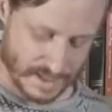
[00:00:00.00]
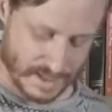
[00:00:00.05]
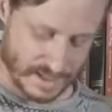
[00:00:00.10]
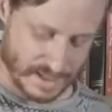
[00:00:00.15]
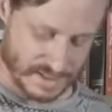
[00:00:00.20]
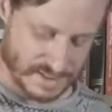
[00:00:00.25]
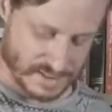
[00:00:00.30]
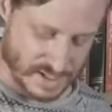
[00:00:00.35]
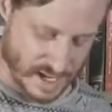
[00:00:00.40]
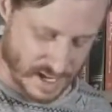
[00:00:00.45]

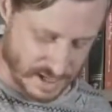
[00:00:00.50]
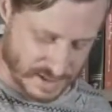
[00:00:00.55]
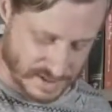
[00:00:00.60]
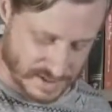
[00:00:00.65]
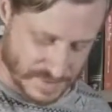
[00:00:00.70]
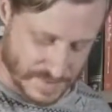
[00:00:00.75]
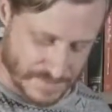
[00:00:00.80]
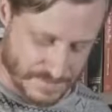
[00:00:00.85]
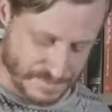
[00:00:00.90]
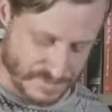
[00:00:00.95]
He
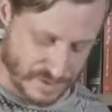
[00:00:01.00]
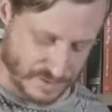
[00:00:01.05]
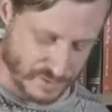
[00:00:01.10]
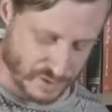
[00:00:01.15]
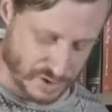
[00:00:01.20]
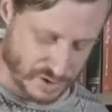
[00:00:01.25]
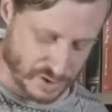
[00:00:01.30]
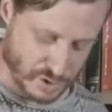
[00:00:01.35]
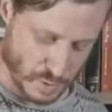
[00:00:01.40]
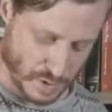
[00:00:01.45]
says, in
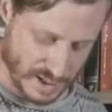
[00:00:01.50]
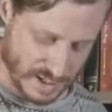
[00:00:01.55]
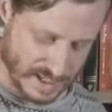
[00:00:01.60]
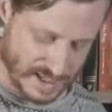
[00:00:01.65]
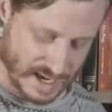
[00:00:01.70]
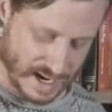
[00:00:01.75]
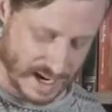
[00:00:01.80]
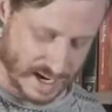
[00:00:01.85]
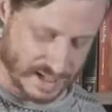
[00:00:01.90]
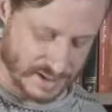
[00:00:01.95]
verse
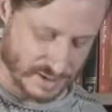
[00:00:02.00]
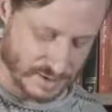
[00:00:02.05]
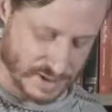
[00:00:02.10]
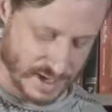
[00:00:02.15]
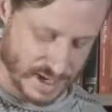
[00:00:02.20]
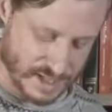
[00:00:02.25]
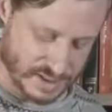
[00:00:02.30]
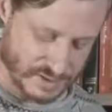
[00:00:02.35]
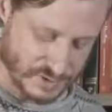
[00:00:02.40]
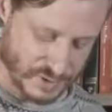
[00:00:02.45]
20, I don't
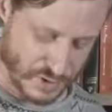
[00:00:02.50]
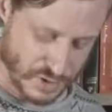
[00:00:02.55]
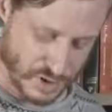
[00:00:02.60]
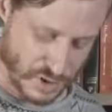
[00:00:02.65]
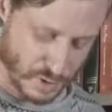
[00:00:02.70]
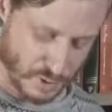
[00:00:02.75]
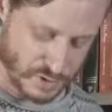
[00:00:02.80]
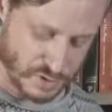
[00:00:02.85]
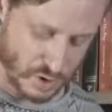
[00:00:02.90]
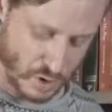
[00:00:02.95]
ask for
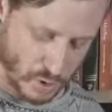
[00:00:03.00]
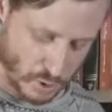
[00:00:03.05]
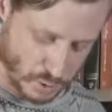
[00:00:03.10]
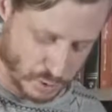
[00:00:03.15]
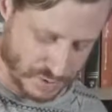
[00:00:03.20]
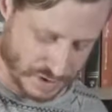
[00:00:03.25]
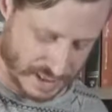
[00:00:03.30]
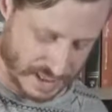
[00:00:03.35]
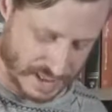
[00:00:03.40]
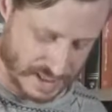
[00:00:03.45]
those
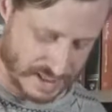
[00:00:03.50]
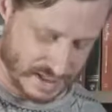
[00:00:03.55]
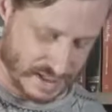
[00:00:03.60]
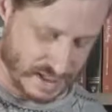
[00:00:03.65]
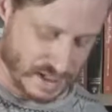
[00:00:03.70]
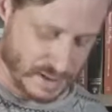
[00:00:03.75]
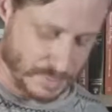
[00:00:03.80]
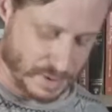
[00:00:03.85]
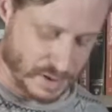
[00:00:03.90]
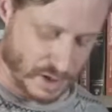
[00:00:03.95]
only,
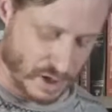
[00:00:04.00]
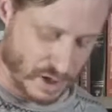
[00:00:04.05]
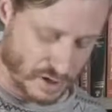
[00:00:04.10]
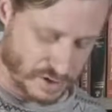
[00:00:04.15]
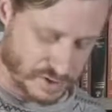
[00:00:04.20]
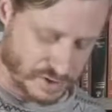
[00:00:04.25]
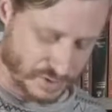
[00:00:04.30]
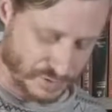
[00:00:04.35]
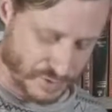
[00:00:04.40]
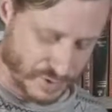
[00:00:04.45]
but
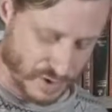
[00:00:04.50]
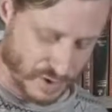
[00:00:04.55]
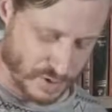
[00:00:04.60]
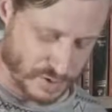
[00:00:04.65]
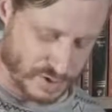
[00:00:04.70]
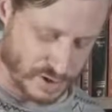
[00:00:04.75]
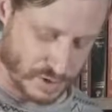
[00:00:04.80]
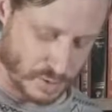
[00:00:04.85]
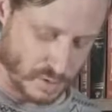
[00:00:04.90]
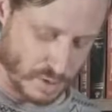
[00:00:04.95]
also for
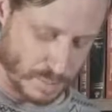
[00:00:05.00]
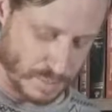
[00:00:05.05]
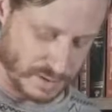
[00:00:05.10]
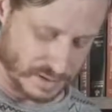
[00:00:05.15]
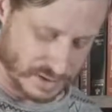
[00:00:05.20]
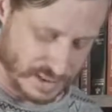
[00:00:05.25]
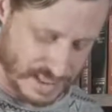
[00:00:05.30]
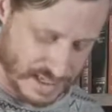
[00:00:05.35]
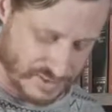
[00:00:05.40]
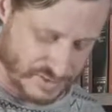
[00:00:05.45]
those who will
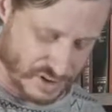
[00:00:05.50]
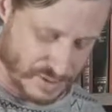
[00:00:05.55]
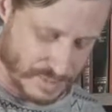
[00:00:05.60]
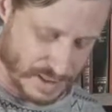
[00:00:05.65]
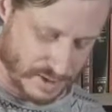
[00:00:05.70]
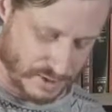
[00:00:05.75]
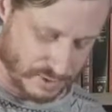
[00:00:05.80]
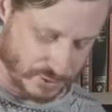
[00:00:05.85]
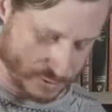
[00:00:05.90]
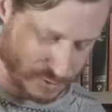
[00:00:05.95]
believe in
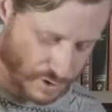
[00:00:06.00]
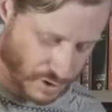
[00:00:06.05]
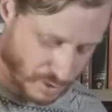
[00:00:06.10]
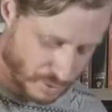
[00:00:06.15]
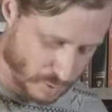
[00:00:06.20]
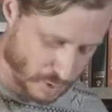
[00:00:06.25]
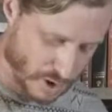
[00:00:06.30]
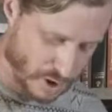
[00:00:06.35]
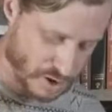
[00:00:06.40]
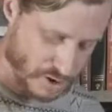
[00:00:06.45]
me through their
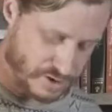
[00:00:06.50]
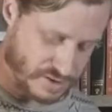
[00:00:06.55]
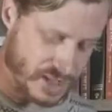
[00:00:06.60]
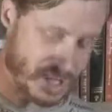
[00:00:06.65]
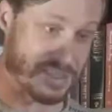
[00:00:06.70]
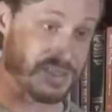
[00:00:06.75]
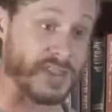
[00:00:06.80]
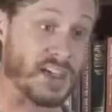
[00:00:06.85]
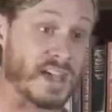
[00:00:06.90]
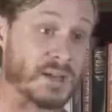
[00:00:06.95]
word,
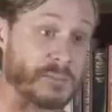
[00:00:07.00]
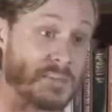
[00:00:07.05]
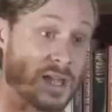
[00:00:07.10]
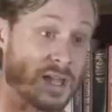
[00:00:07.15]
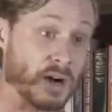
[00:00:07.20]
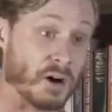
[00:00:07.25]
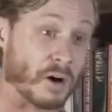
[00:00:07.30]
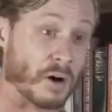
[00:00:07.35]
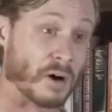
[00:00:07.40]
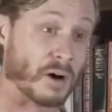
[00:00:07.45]
that they
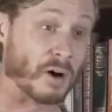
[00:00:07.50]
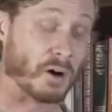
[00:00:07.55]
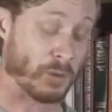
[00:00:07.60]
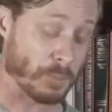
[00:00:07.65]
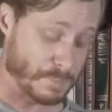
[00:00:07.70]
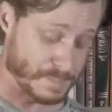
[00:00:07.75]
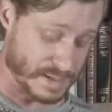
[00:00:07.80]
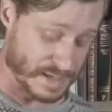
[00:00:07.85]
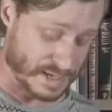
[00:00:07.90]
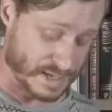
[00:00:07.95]
may
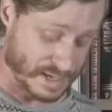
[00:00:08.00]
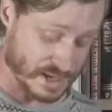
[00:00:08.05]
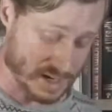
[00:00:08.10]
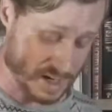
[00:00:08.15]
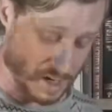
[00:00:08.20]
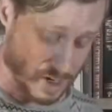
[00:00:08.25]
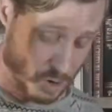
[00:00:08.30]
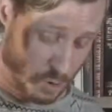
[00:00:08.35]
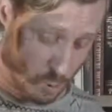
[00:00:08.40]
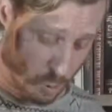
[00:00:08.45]
all be
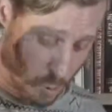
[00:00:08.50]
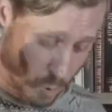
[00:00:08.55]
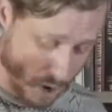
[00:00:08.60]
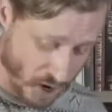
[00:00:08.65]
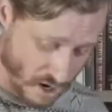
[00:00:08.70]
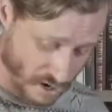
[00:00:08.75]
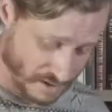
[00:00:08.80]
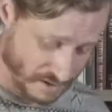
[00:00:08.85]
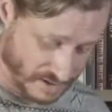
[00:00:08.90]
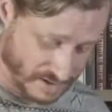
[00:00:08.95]

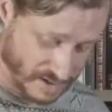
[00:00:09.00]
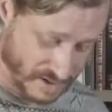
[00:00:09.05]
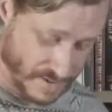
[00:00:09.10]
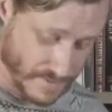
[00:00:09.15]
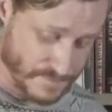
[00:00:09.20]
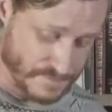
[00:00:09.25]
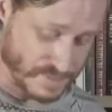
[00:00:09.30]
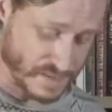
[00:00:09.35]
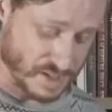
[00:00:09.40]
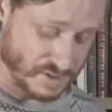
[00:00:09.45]
one,
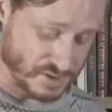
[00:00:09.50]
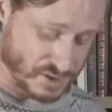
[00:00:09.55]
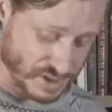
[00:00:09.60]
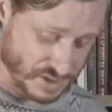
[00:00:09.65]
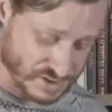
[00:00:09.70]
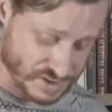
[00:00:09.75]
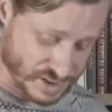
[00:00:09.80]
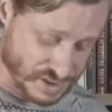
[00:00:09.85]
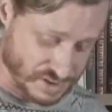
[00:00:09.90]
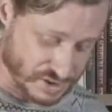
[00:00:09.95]

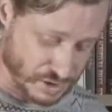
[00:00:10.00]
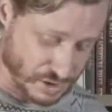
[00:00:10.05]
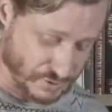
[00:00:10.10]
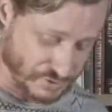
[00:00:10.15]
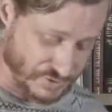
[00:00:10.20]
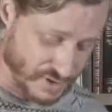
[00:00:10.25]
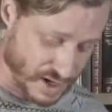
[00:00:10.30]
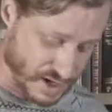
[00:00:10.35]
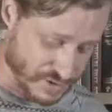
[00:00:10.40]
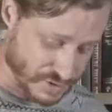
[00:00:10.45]
just as you,
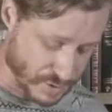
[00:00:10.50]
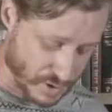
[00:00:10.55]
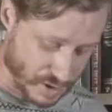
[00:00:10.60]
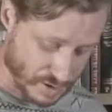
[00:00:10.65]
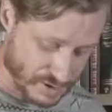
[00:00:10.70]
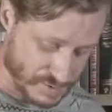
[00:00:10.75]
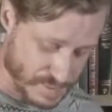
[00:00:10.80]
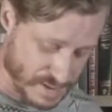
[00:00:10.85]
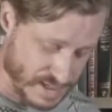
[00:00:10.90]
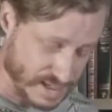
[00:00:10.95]
Father, are
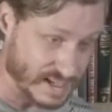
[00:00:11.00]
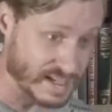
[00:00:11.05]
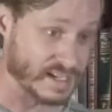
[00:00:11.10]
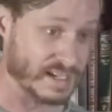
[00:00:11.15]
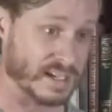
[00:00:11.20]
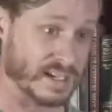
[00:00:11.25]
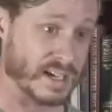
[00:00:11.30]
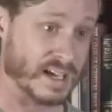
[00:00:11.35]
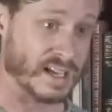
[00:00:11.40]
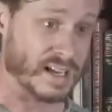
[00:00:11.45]
in me,
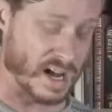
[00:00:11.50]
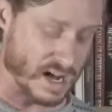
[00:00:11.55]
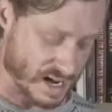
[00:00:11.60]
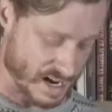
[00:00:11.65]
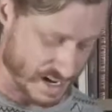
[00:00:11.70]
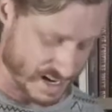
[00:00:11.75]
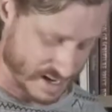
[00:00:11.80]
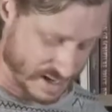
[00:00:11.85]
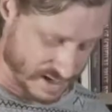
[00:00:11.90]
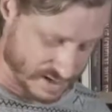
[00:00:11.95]
and
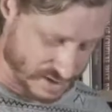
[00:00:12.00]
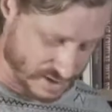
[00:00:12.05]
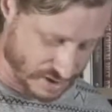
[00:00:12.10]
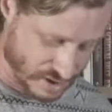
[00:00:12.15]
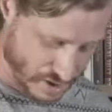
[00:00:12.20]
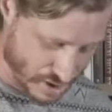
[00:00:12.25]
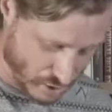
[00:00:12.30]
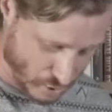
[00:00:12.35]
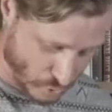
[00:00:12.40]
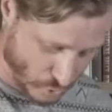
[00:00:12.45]
I in
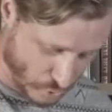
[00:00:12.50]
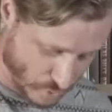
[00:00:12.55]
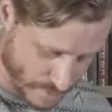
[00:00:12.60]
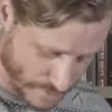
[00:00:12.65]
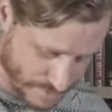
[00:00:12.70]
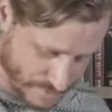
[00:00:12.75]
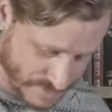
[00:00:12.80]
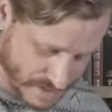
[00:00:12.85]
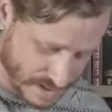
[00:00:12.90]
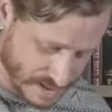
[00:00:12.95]

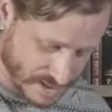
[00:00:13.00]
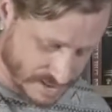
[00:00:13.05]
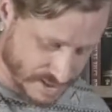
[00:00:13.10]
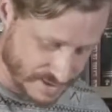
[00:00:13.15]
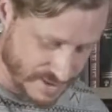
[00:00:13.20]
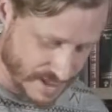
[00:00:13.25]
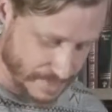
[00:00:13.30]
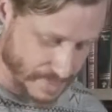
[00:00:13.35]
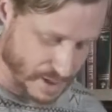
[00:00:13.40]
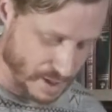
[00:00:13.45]
you,
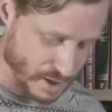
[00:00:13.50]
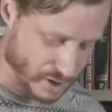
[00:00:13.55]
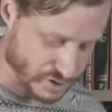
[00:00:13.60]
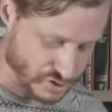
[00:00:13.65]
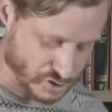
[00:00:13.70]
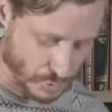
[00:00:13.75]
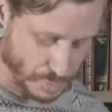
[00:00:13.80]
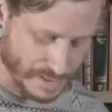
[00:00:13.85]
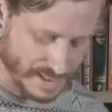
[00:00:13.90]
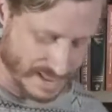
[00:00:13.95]
that they may
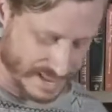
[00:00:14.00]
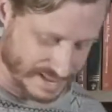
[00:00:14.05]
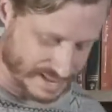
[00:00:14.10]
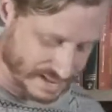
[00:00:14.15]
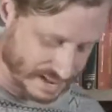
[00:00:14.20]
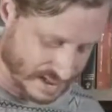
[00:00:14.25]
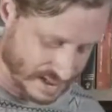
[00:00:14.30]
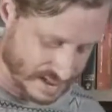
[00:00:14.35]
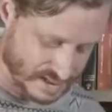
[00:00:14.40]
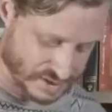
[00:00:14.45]
also be in
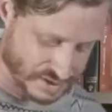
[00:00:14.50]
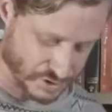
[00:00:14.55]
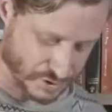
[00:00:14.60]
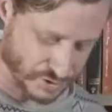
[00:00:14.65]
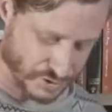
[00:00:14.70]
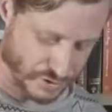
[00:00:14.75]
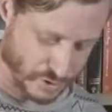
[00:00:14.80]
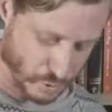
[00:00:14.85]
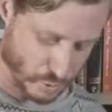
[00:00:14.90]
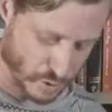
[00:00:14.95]
us, so
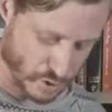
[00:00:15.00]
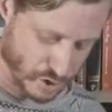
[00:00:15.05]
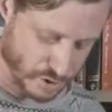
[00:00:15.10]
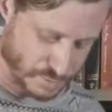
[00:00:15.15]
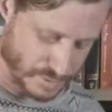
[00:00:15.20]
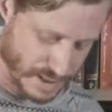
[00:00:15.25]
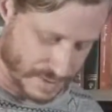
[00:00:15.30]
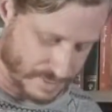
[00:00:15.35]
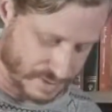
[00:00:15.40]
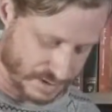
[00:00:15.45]
that the world
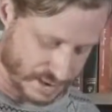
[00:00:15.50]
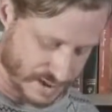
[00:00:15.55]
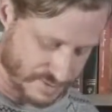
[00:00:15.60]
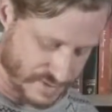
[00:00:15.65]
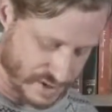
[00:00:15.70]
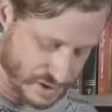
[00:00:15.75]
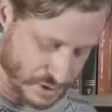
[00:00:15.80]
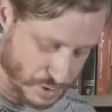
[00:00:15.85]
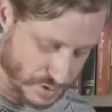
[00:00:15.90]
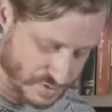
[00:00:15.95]
may believe
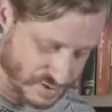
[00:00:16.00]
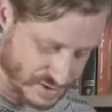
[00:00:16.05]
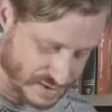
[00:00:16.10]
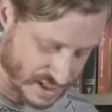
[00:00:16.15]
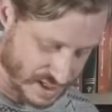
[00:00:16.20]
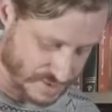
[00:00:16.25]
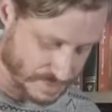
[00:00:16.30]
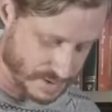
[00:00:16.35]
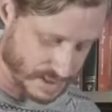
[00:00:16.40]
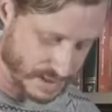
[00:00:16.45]
that you have
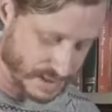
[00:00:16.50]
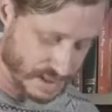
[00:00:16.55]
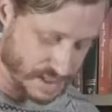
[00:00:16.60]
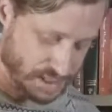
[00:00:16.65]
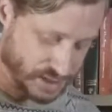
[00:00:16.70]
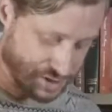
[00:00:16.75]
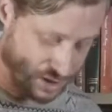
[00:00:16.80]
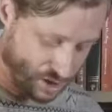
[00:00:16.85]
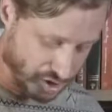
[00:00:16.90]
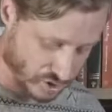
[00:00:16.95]
sent me.
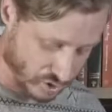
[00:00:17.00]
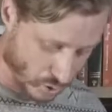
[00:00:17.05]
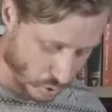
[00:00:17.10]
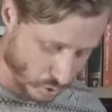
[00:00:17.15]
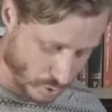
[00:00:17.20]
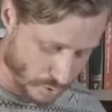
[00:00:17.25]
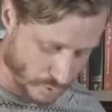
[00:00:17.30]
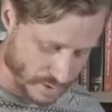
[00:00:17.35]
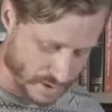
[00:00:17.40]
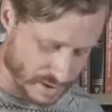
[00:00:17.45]
The
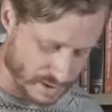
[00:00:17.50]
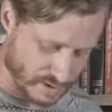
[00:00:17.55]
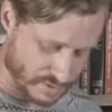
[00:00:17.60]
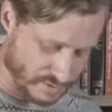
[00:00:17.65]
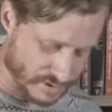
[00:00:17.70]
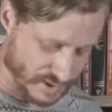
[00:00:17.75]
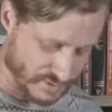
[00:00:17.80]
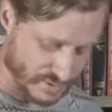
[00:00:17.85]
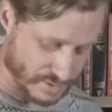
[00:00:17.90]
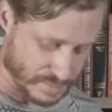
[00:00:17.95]
glory you've
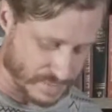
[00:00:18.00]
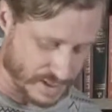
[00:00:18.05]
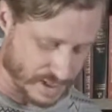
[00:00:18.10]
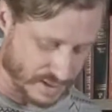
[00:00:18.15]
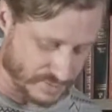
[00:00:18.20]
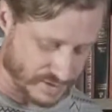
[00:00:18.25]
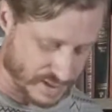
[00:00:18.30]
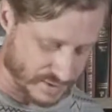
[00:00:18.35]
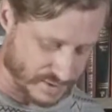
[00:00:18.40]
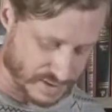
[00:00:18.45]
given me
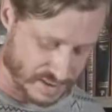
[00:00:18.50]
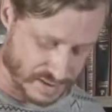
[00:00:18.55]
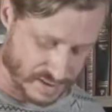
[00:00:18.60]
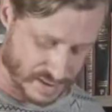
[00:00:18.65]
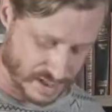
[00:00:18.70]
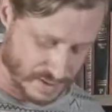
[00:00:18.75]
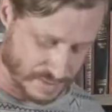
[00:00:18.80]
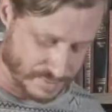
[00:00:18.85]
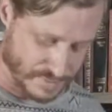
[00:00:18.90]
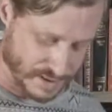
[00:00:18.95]
I've given to
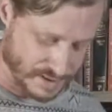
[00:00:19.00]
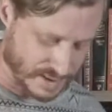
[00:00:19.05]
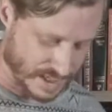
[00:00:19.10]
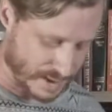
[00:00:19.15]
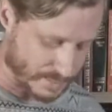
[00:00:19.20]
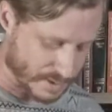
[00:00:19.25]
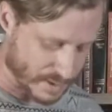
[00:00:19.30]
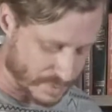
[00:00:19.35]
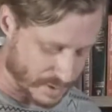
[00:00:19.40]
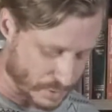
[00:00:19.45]
them, that
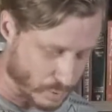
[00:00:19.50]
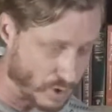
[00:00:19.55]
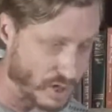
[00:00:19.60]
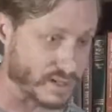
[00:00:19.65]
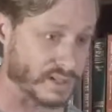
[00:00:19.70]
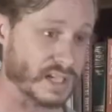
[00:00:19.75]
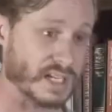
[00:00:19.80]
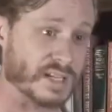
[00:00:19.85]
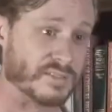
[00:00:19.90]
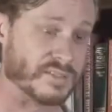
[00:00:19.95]
they may be
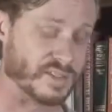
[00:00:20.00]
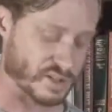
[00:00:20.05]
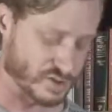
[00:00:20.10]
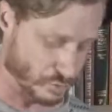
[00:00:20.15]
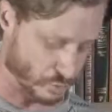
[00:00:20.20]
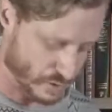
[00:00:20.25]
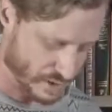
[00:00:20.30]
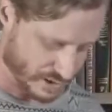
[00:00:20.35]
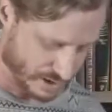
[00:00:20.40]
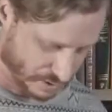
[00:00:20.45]
one, even as
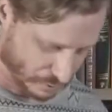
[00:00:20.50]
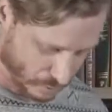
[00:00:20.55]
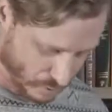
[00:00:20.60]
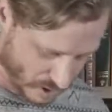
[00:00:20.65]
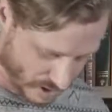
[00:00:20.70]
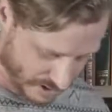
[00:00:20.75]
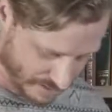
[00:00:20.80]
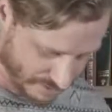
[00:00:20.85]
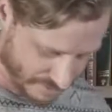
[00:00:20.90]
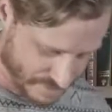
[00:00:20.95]
we are
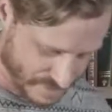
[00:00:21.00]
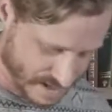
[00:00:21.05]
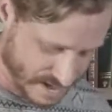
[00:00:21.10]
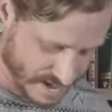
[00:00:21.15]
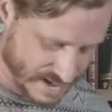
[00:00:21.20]
one.